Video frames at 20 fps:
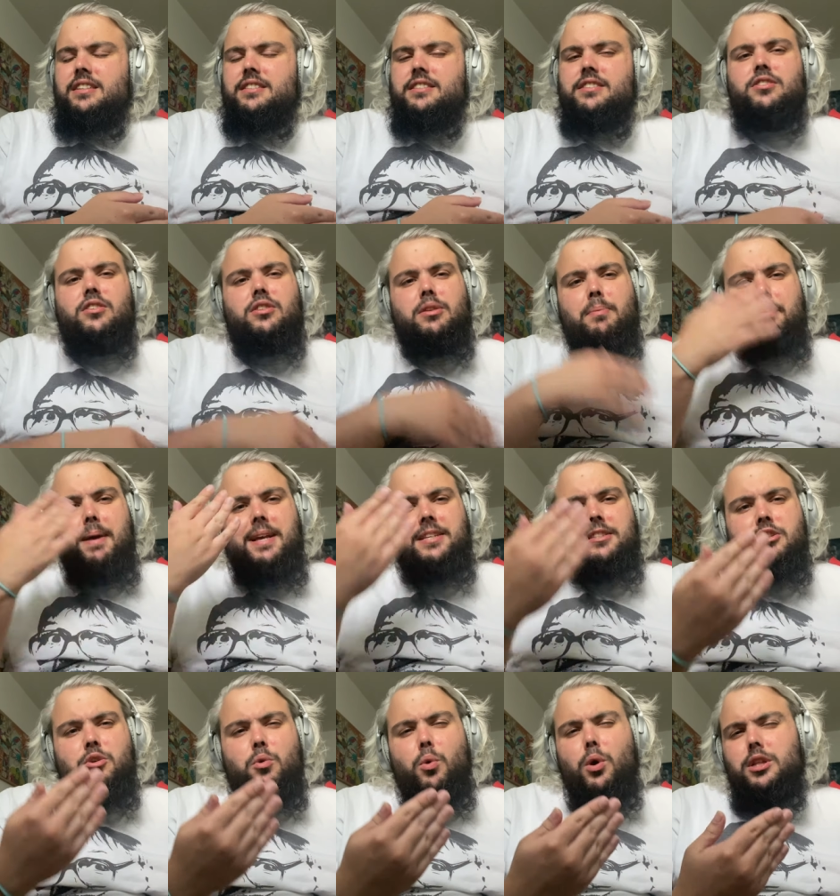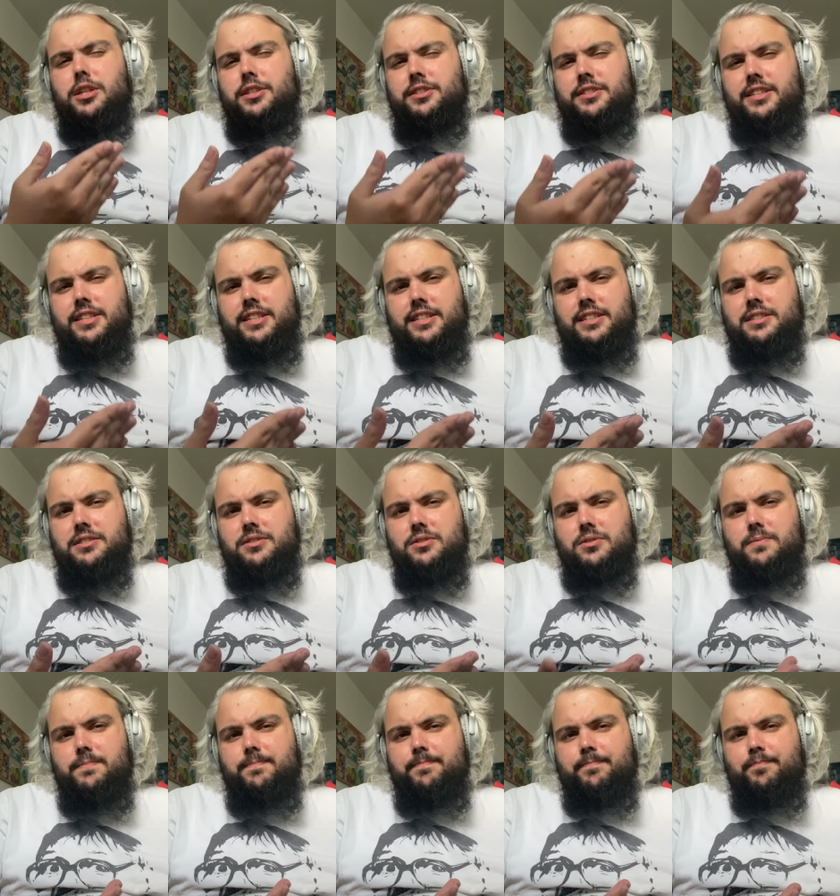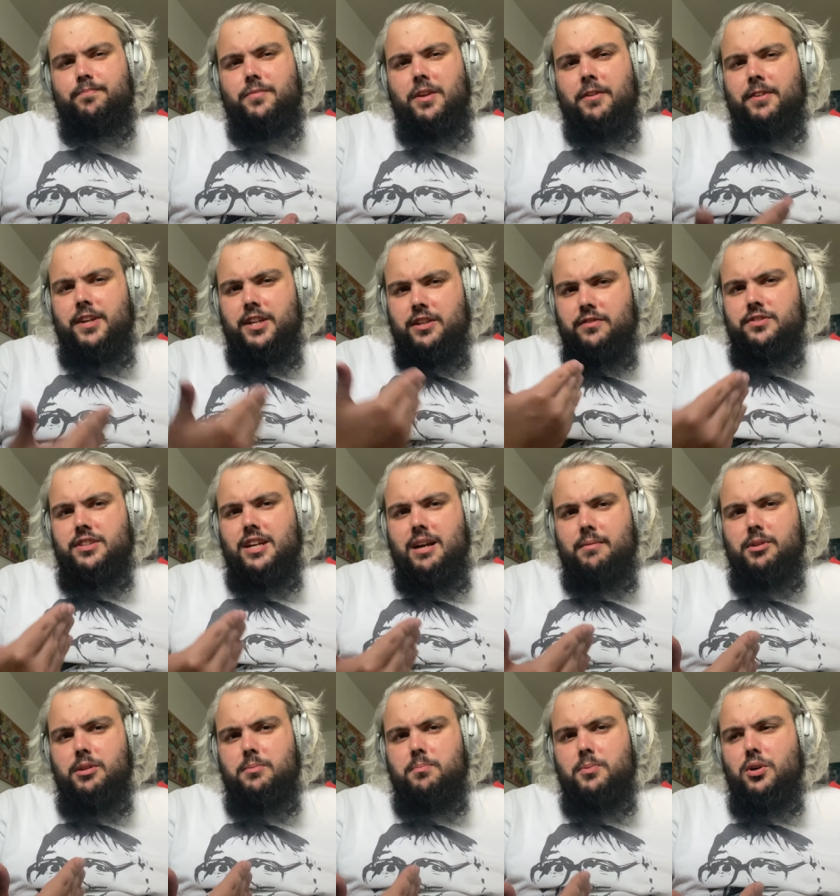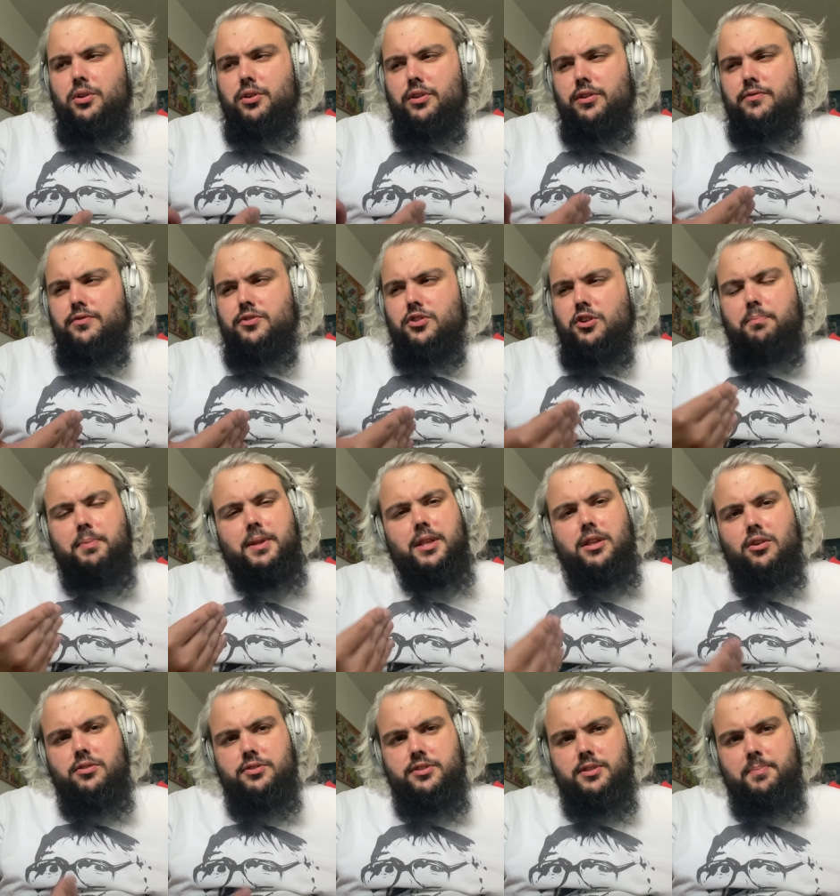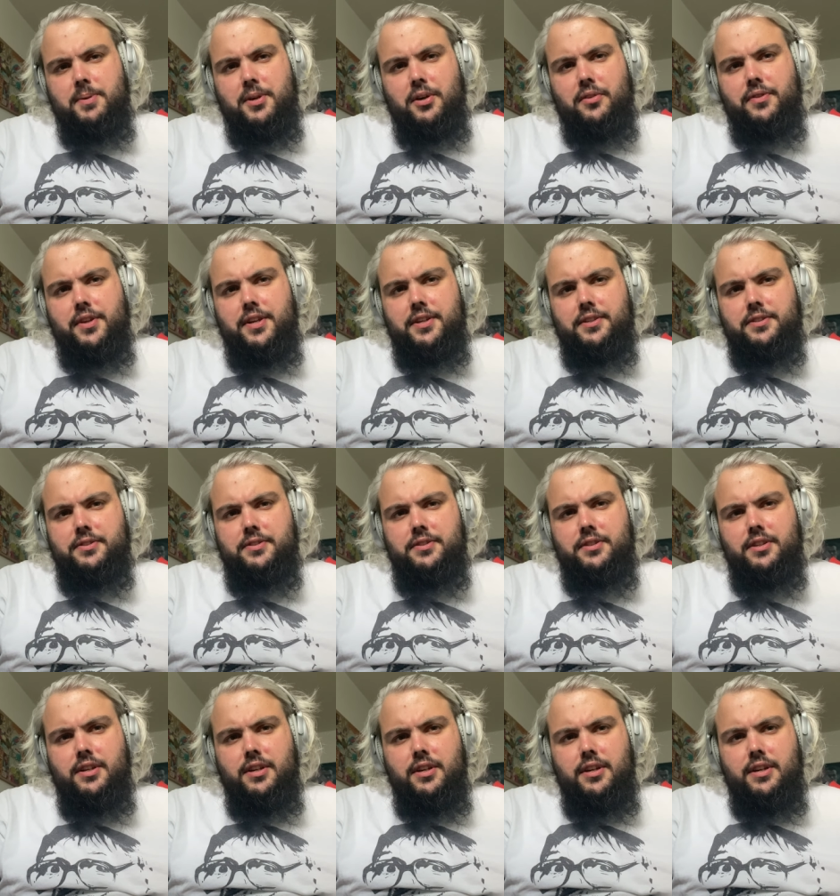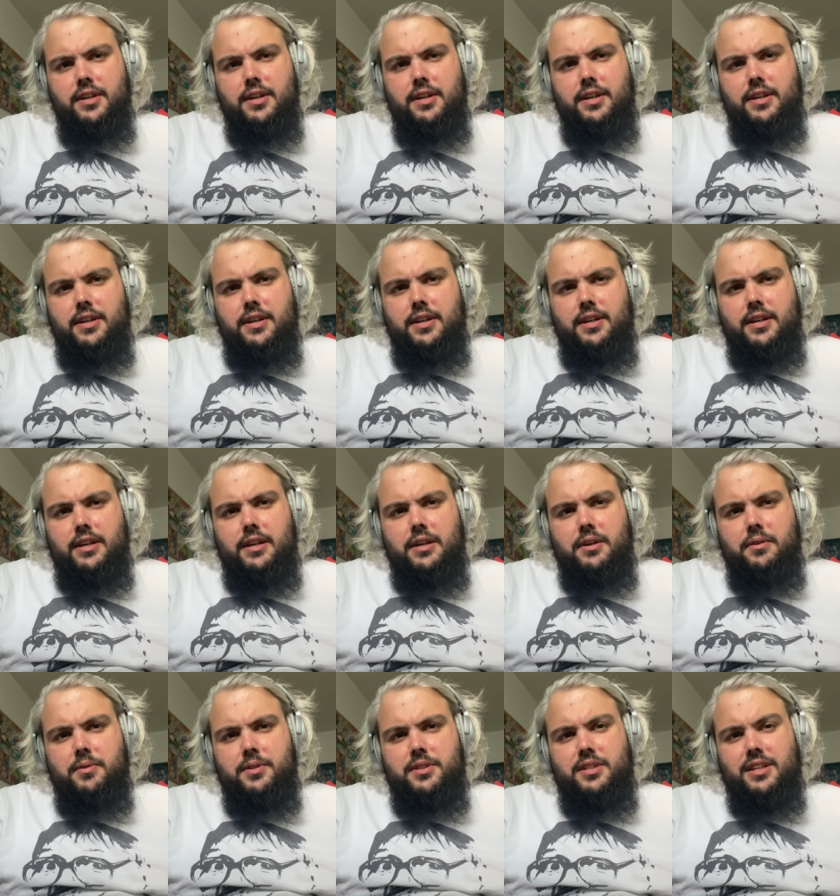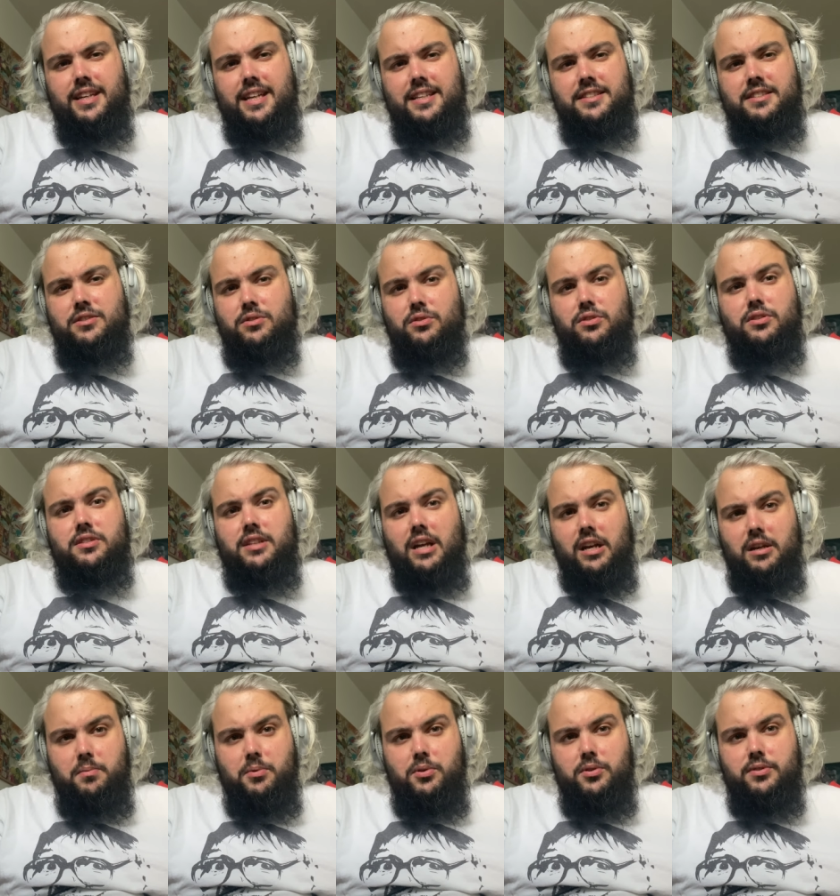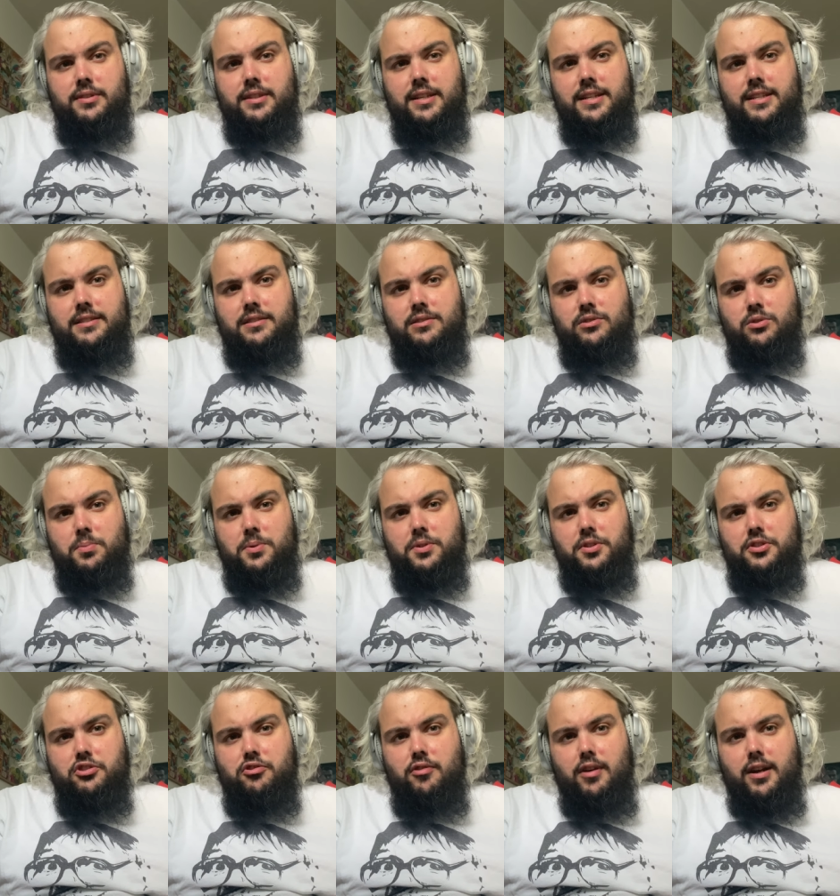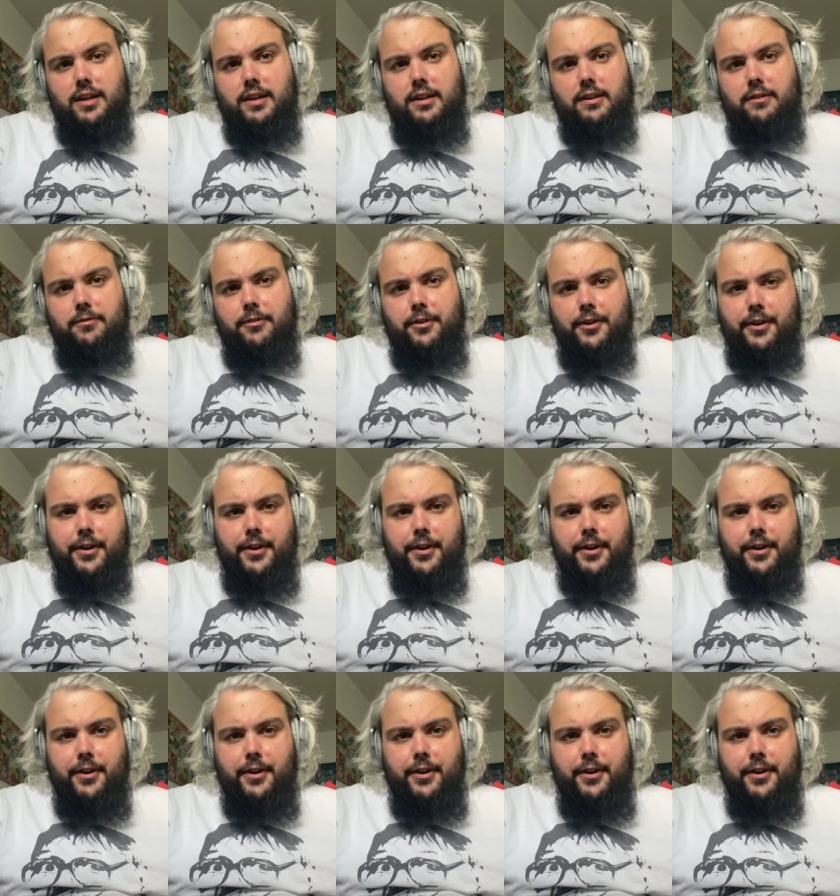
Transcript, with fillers: sort of the best qualities I think, of Simon Le Mon have sort of been lost a bit on this, which I guess is understandable because it is double the strength.